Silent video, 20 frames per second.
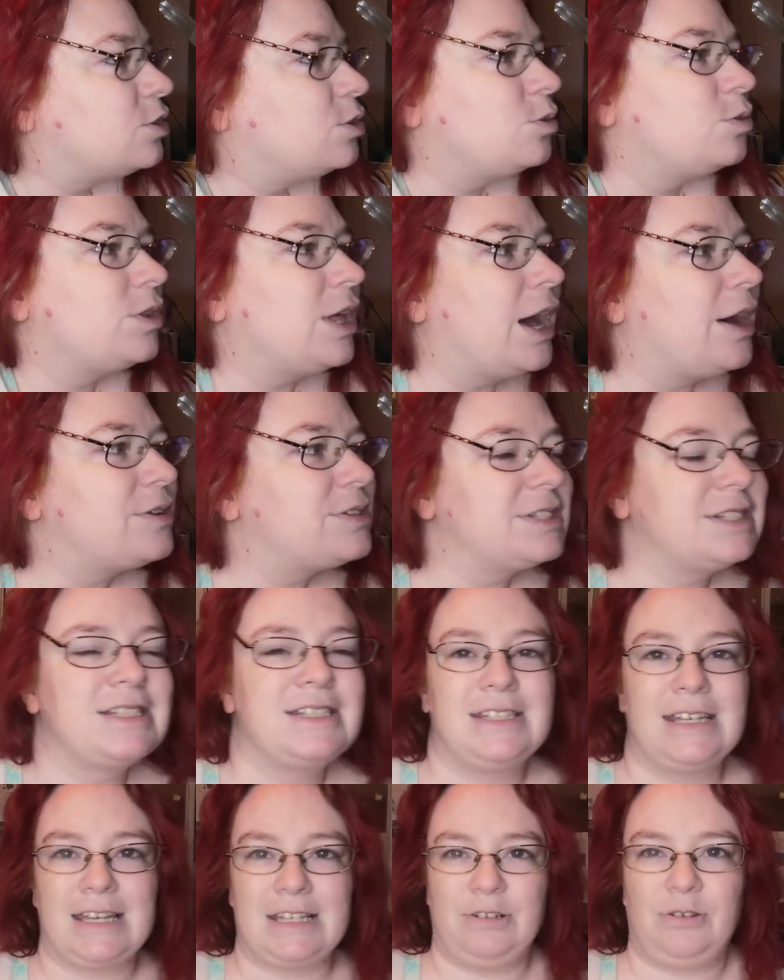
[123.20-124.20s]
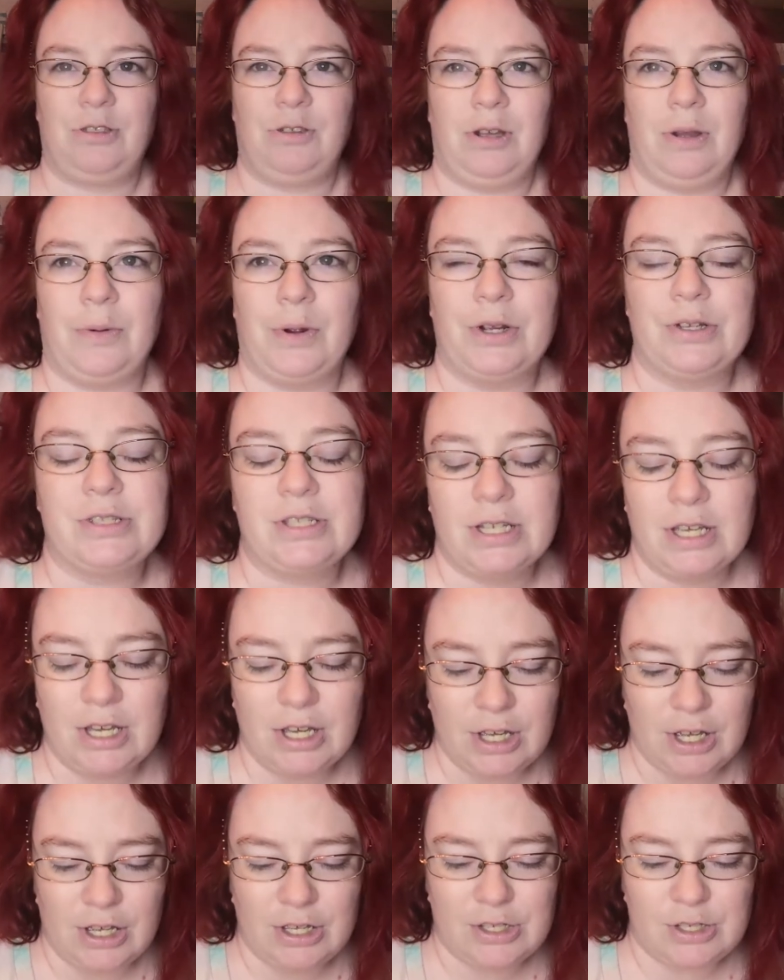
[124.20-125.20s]
2,063 words.
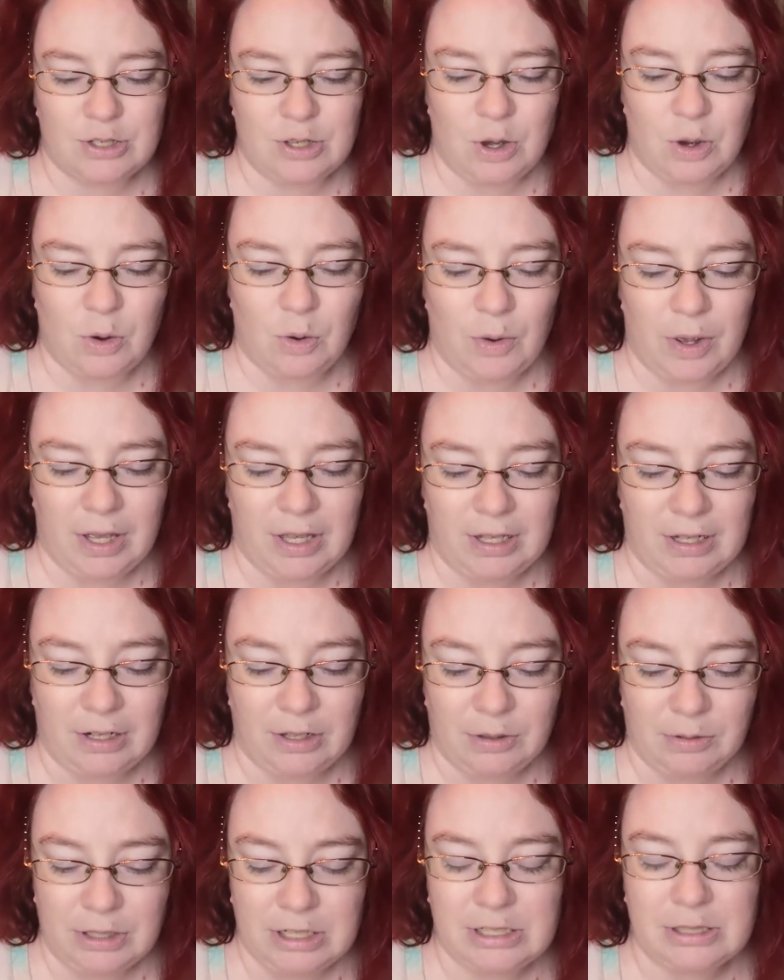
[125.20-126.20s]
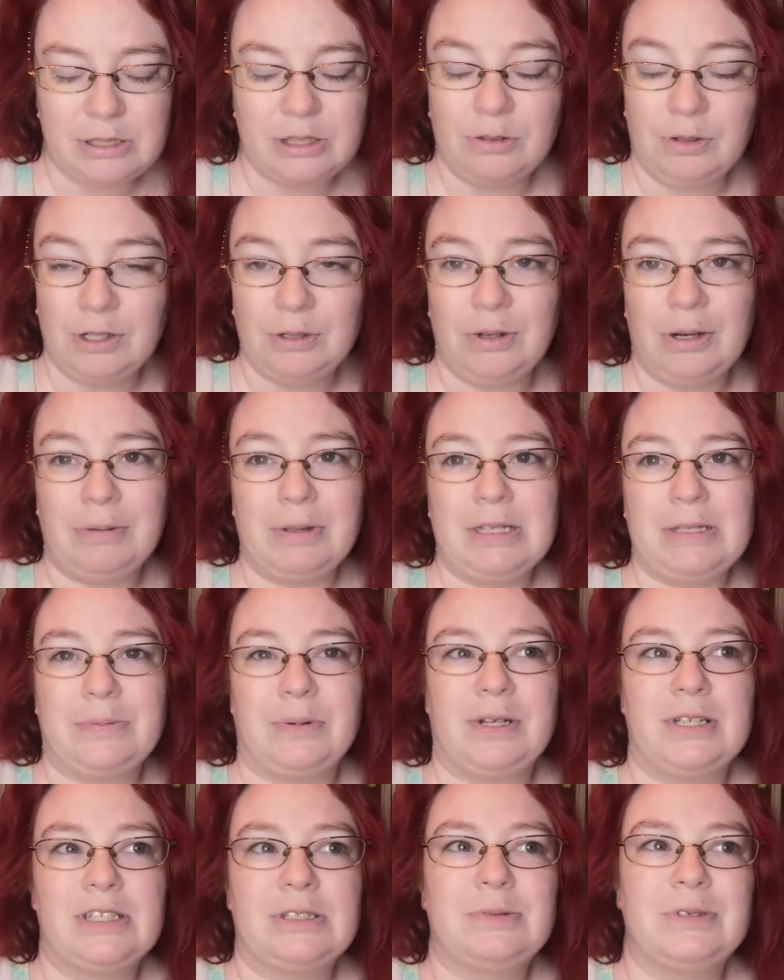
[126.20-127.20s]
So in 320-minute
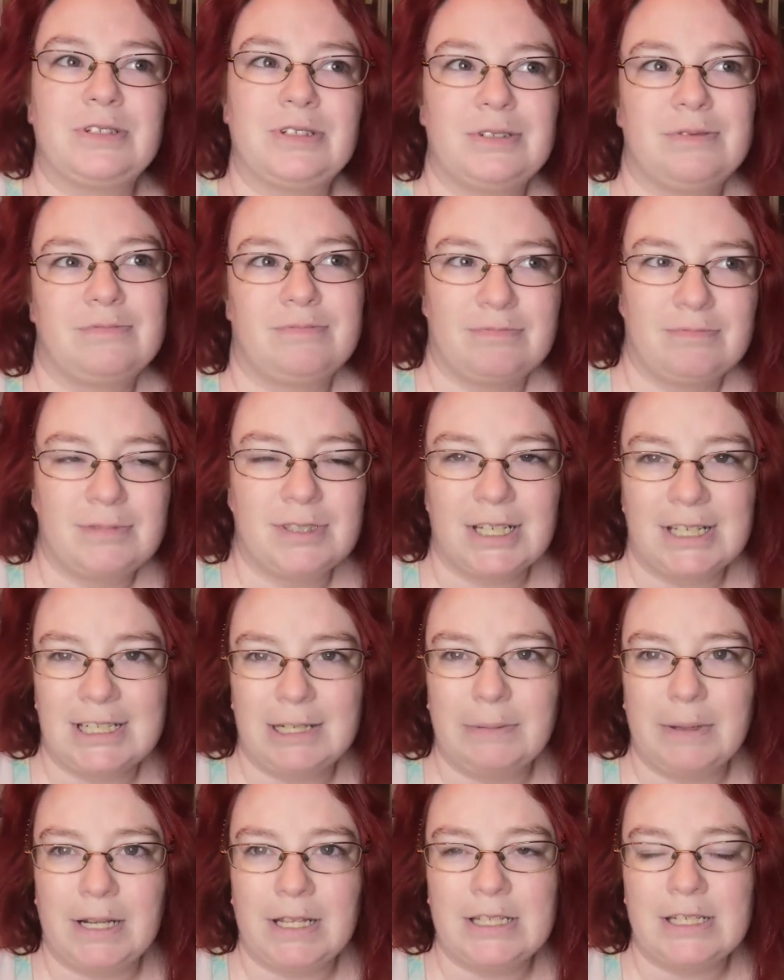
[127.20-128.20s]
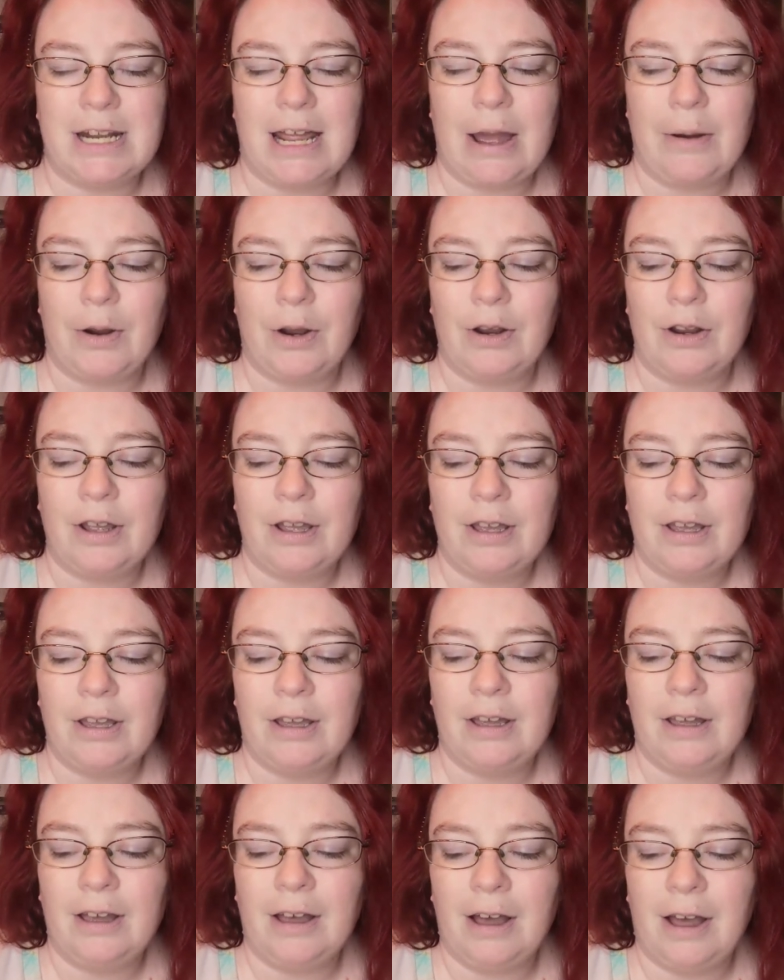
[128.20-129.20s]
sprints, which 60 minutes an hour,
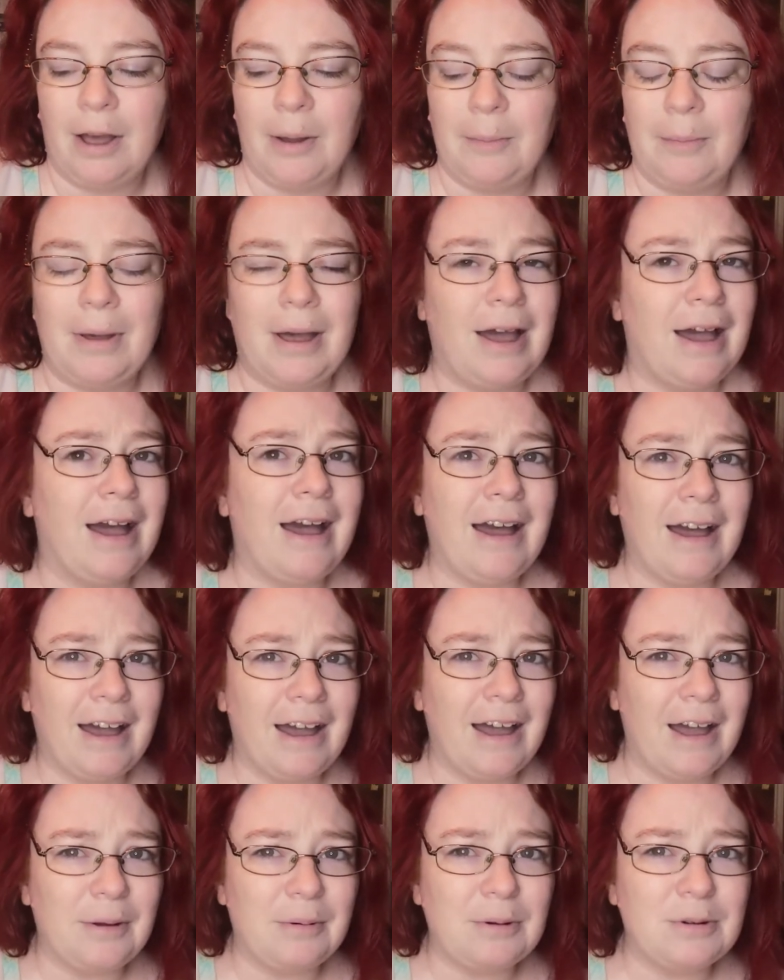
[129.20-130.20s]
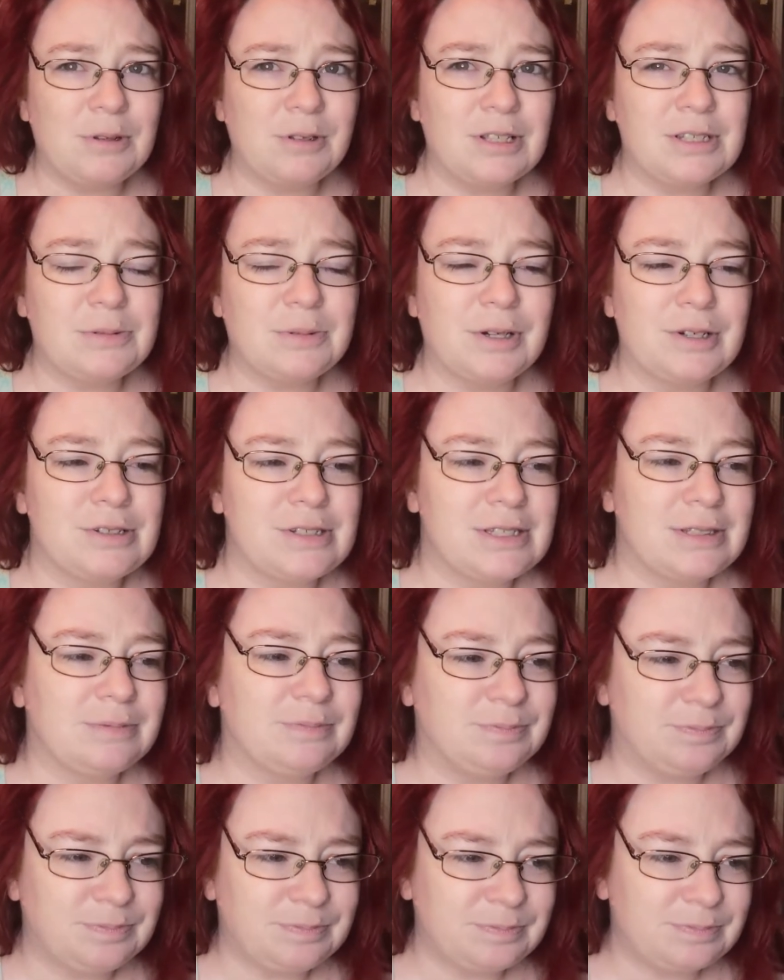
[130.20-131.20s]
I wrote 2,000 words.